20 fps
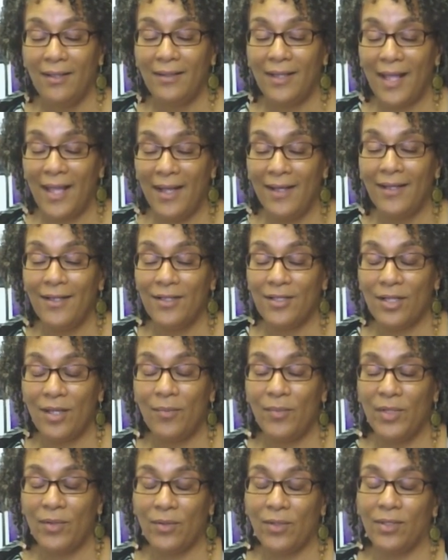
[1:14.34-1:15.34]
That is a
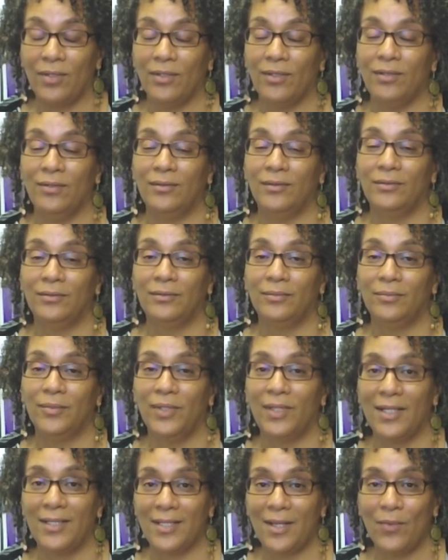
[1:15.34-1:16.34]
miracle,
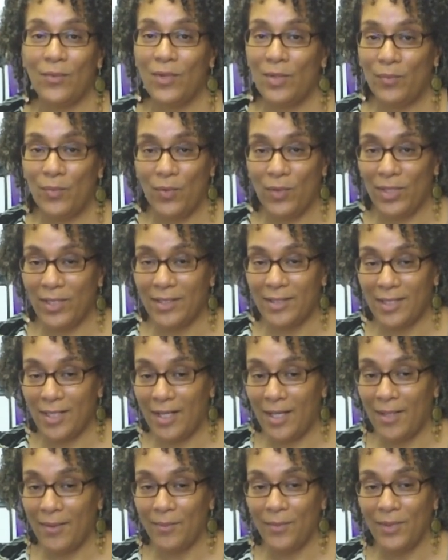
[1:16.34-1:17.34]
because at one point in
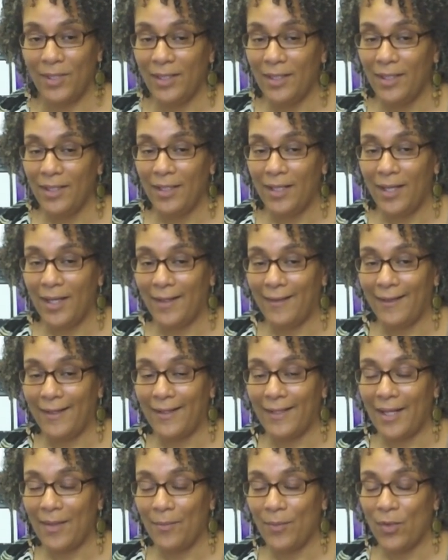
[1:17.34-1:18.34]
time, I
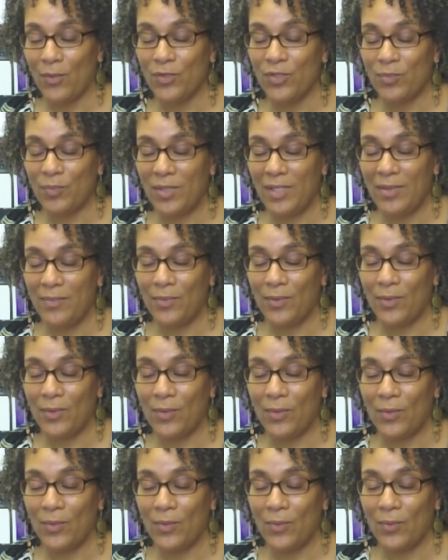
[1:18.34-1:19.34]
think that most
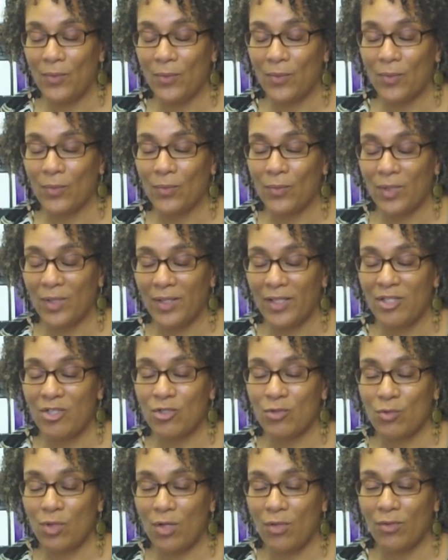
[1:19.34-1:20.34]
people were really
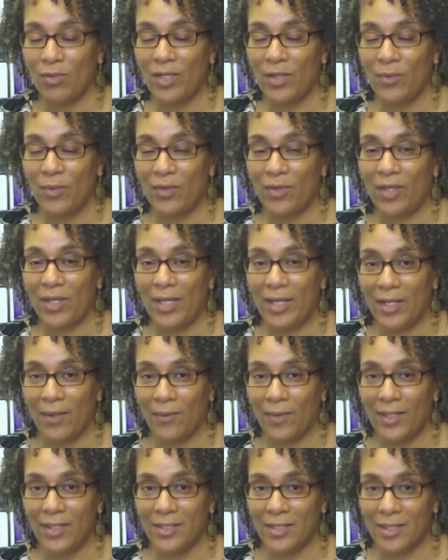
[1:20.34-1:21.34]
struggling with
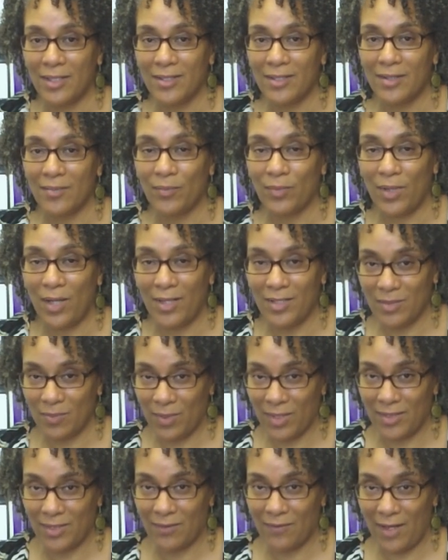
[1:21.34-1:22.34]
adherence because the
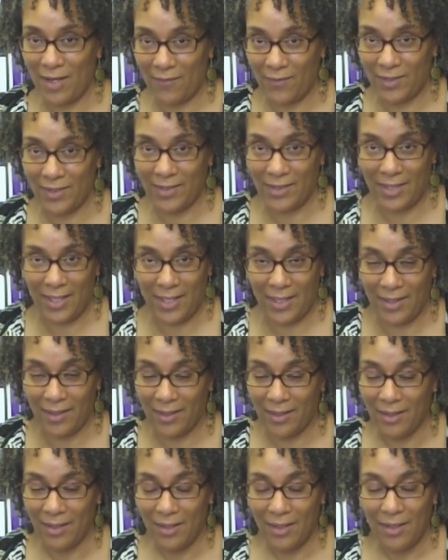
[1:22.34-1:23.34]
prospects of having to take
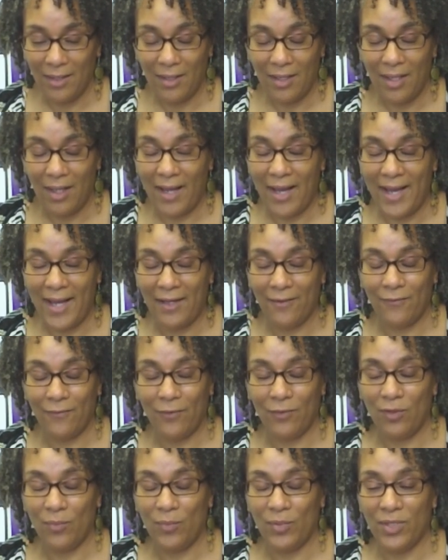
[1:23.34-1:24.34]
a
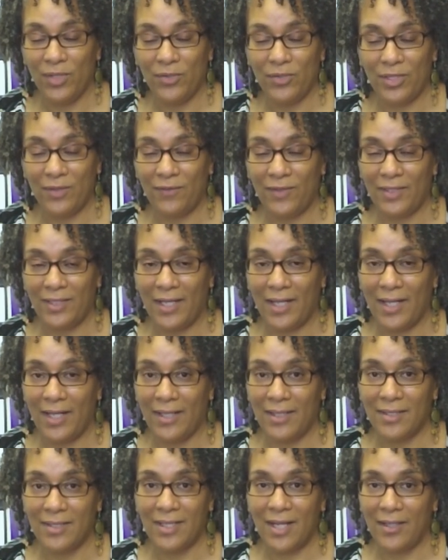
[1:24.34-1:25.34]
handful of pills every day
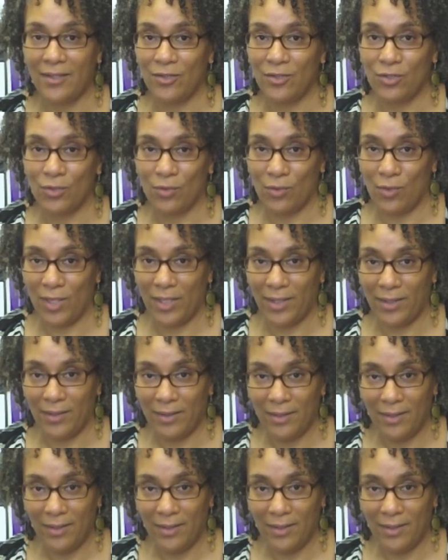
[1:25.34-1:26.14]
is not a joy.